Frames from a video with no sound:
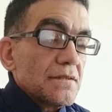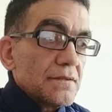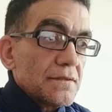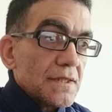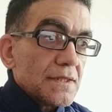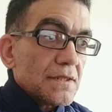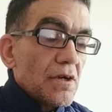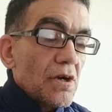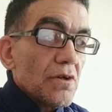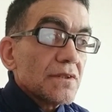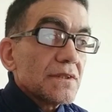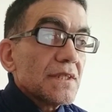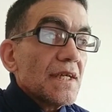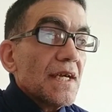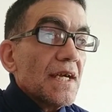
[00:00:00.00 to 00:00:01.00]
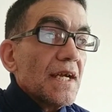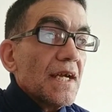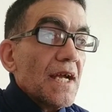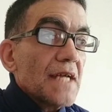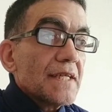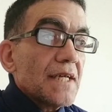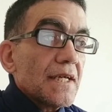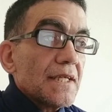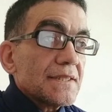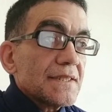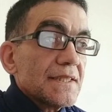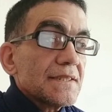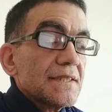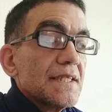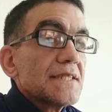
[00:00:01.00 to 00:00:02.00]
discourse
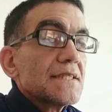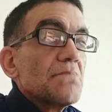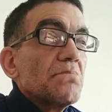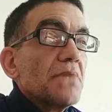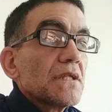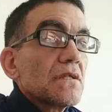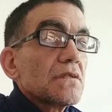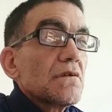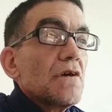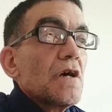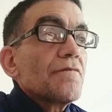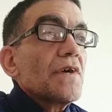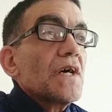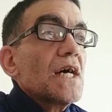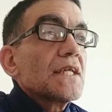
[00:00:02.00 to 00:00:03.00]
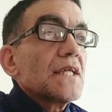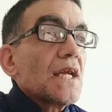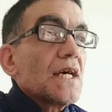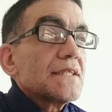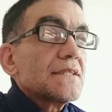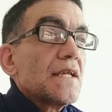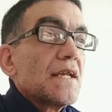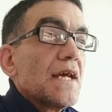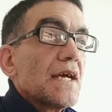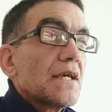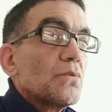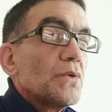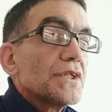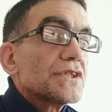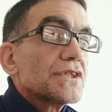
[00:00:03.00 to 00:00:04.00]
analysis is a method of analyzing
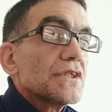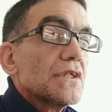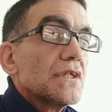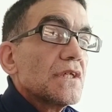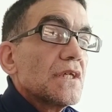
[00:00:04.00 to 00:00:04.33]
language